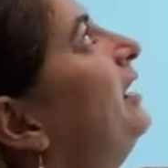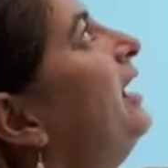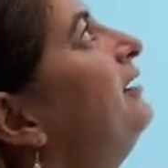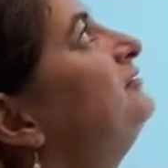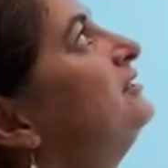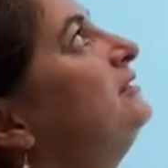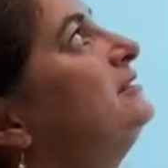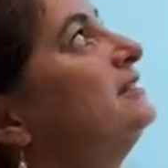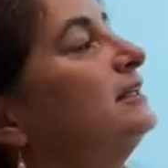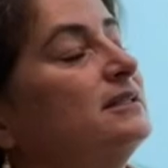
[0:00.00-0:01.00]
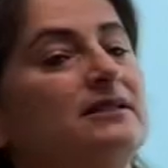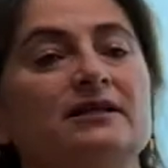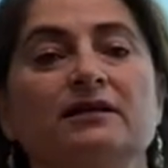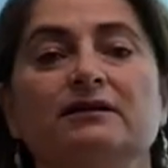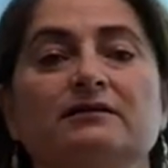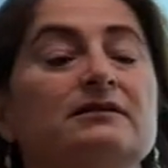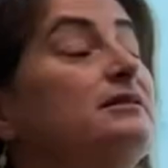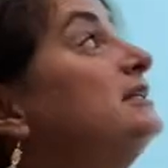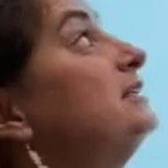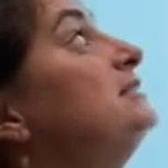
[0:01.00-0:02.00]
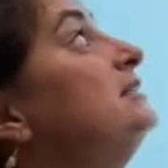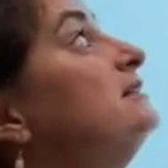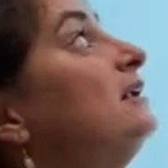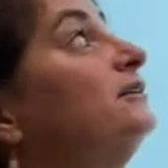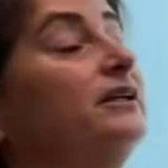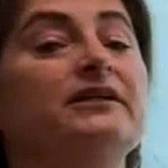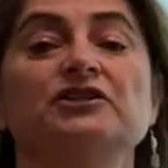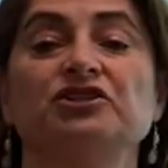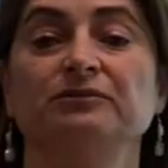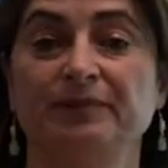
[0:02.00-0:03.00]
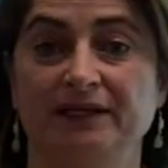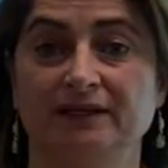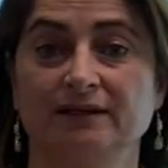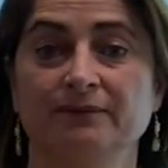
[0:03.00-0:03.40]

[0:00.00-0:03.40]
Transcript: after the $60 initial bid.